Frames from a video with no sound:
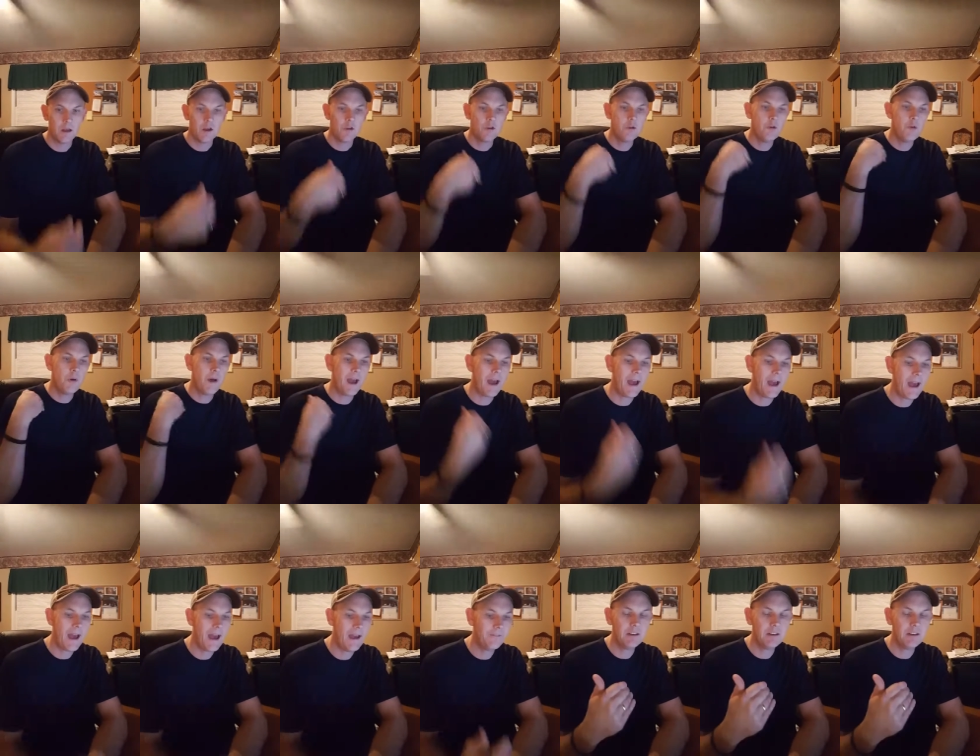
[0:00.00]
You
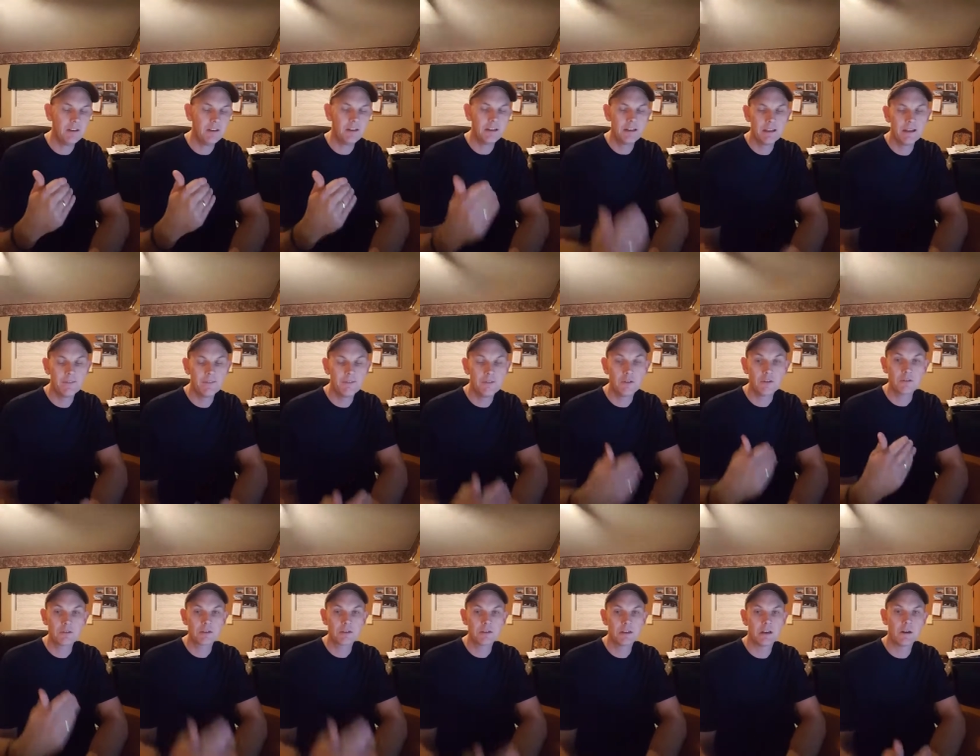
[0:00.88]
have to give
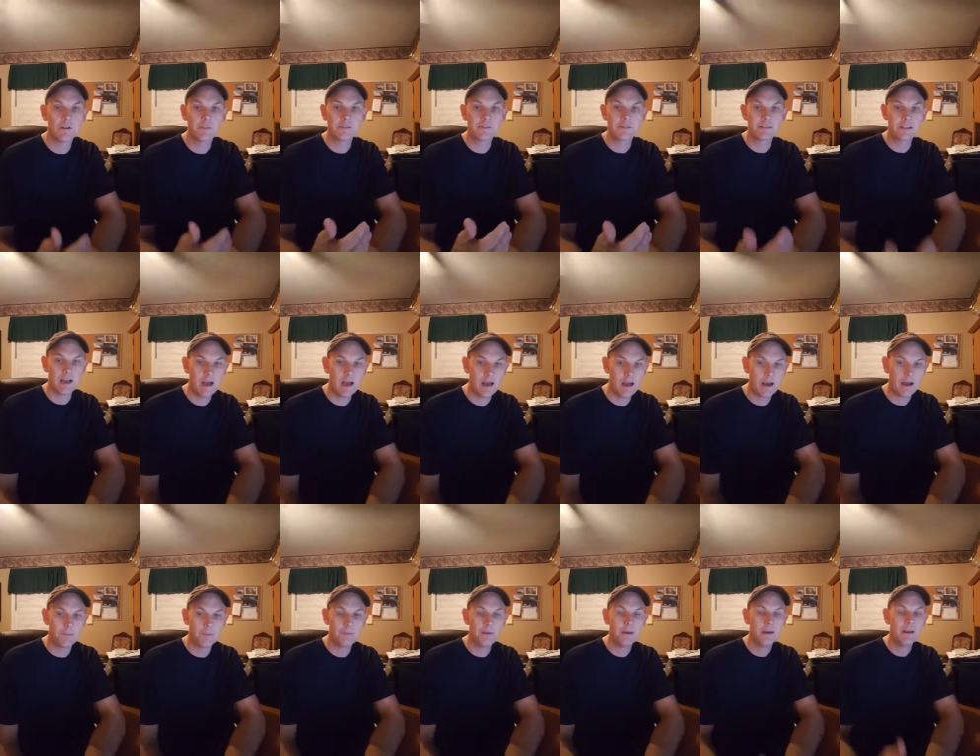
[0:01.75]
yourself
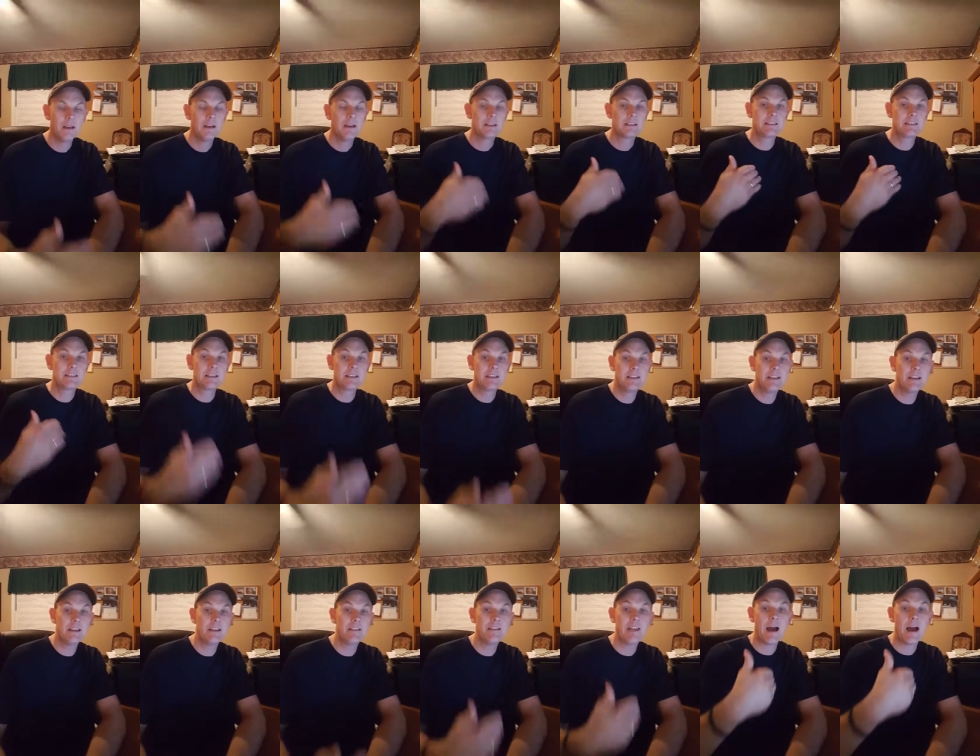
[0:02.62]
time to
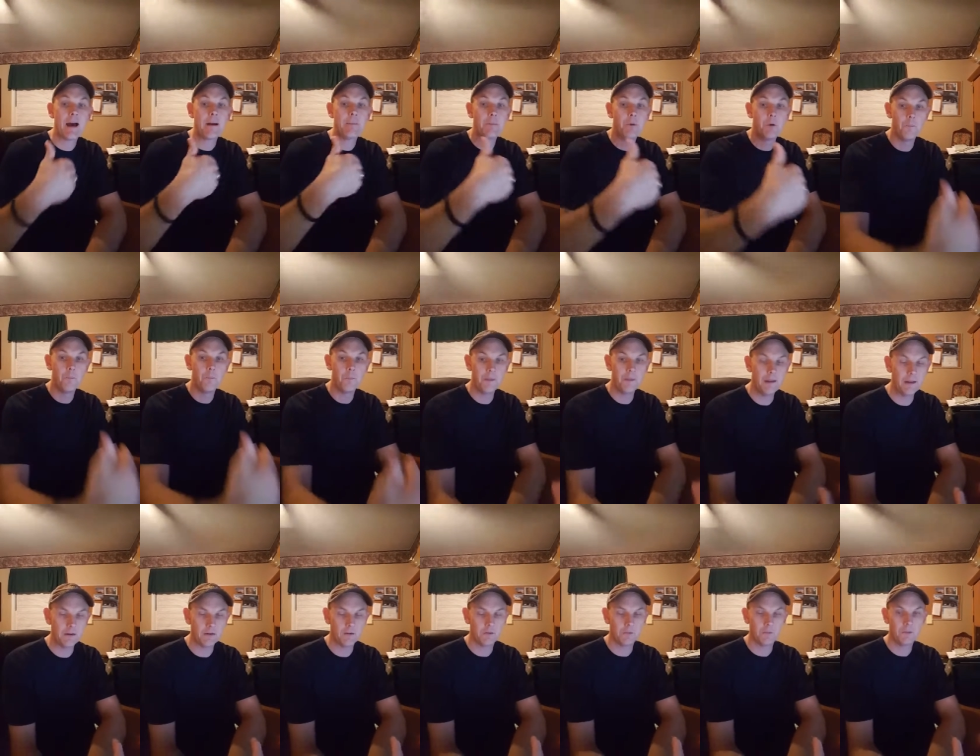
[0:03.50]
get that
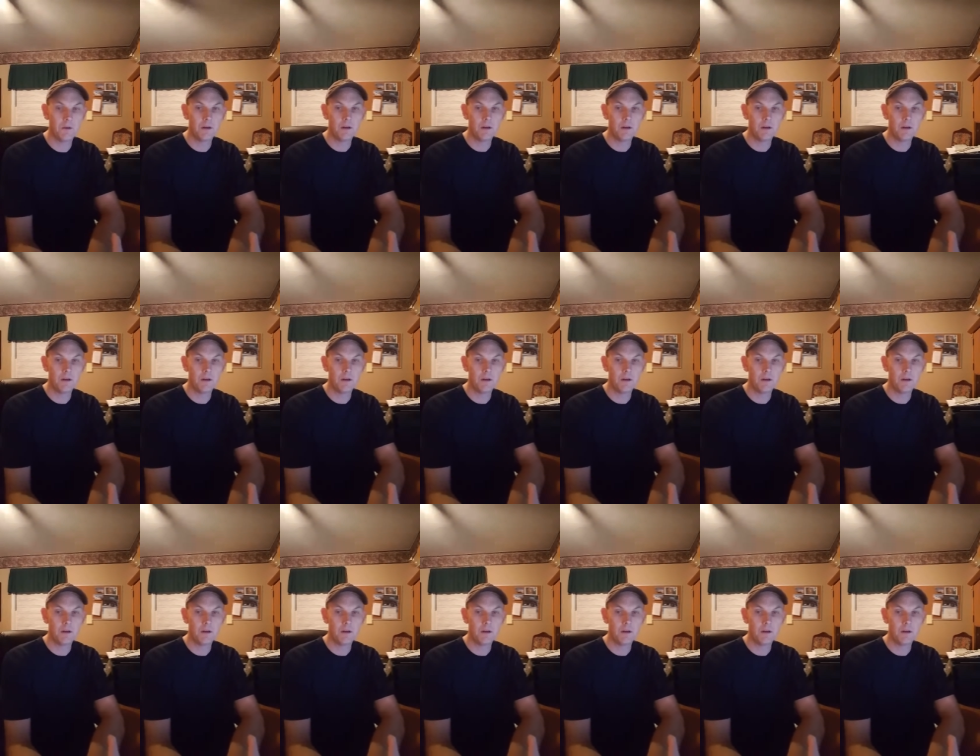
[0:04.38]
momentum.